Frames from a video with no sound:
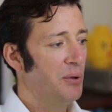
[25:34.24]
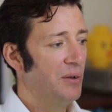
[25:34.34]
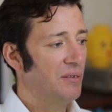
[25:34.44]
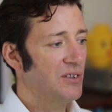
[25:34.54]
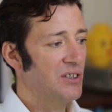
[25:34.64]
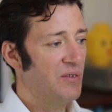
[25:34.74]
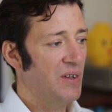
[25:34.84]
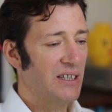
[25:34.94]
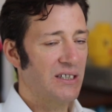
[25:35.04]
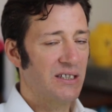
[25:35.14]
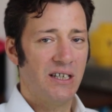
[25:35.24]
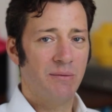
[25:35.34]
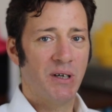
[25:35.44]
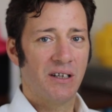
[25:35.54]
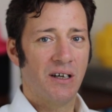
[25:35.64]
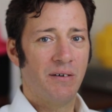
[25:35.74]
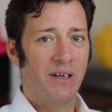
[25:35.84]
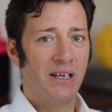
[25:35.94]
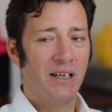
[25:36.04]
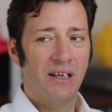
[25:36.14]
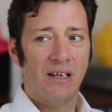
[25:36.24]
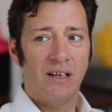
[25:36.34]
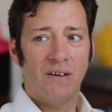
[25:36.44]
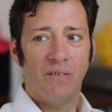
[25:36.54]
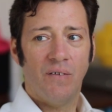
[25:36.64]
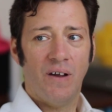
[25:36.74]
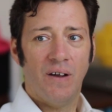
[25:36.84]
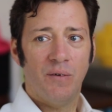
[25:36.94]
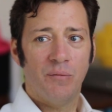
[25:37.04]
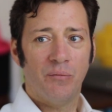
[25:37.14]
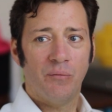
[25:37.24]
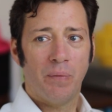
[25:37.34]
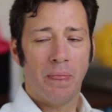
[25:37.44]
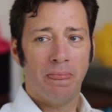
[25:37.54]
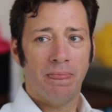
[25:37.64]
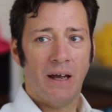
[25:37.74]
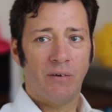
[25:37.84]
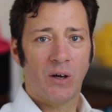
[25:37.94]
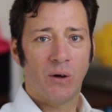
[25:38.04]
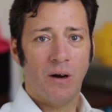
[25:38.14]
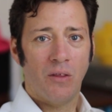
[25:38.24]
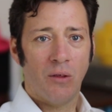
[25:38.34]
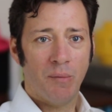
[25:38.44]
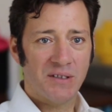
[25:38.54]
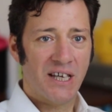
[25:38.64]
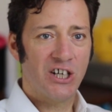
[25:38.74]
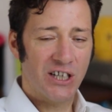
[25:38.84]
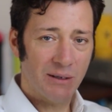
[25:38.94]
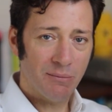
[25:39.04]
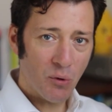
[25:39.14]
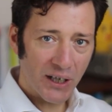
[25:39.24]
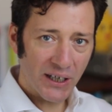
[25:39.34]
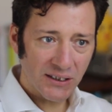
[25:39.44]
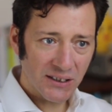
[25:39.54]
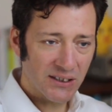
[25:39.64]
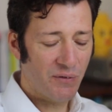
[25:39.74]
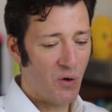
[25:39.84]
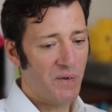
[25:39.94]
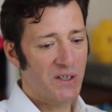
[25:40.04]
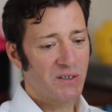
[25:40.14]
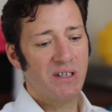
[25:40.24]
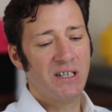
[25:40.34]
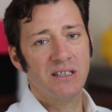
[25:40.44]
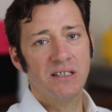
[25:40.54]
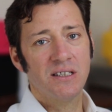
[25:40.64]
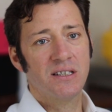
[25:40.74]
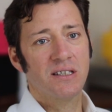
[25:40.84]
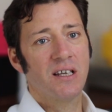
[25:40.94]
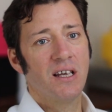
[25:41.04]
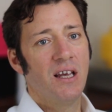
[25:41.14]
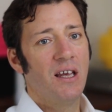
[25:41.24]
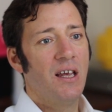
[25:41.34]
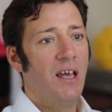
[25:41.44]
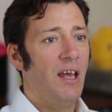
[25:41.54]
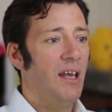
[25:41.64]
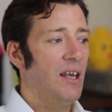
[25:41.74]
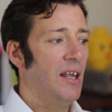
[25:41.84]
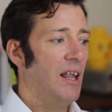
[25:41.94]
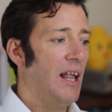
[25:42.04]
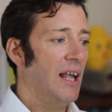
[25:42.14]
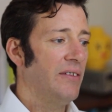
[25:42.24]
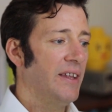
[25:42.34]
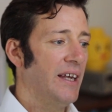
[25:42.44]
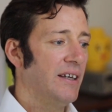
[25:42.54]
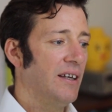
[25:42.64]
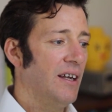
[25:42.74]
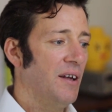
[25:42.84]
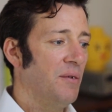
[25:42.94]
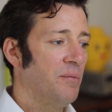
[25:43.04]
put things in my diary that require the most energy in the mornings for obvious reasons, and then